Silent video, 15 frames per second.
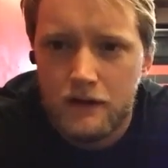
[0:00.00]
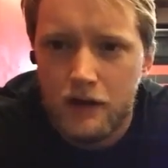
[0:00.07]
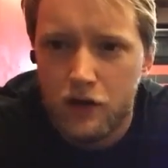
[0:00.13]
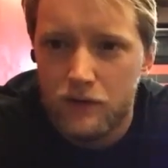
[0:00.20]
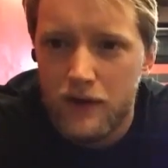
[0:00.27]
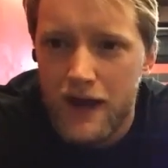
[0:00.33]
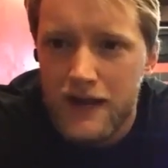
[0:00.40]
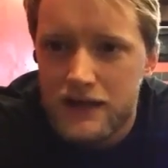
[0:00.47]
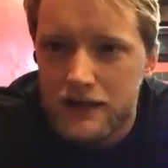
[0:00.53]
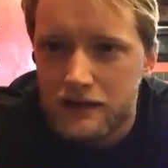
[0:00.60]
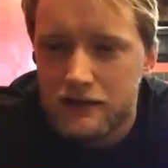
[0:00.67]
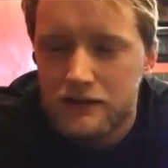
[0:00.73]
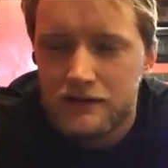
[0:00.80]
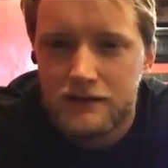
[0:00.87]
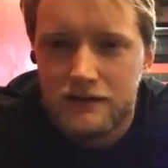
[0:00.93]
Alrighty.
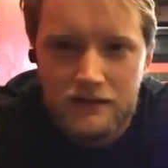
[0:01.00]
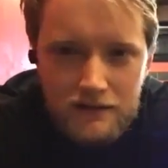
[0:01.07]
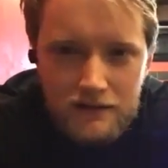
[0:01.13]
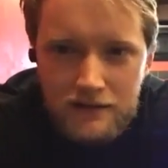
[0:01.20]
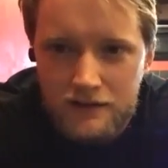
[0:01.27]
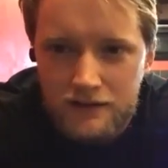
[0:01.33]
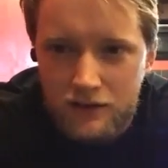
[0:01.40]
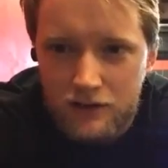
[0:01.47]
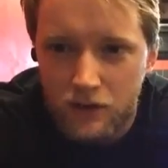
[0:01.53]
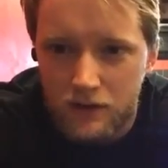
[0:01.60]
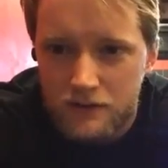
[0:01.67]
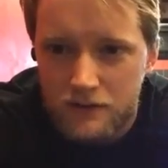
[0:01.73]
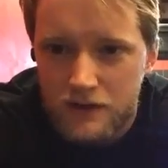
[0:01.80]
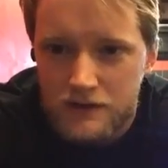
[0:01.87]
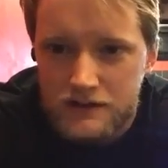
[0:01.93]

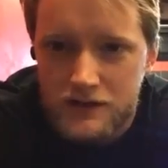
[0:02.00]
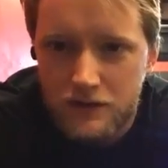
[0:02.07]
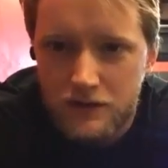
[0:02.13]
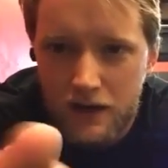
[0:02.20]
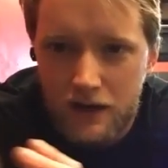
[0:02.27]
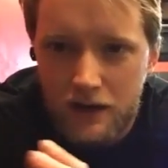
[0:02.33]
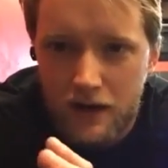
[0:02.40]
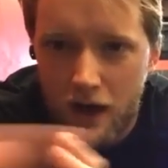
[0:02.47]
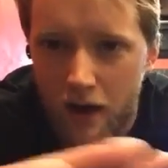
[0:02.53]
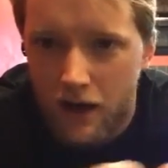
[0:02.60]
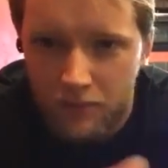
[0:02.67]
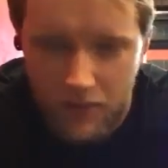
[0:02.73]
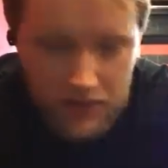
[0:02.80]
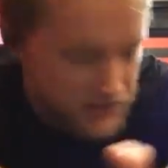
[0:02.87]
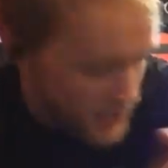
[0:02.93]
Cool. So we got
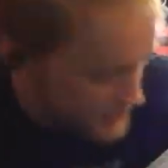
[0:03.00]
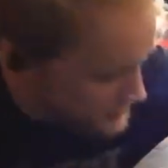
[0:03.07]
a bunch of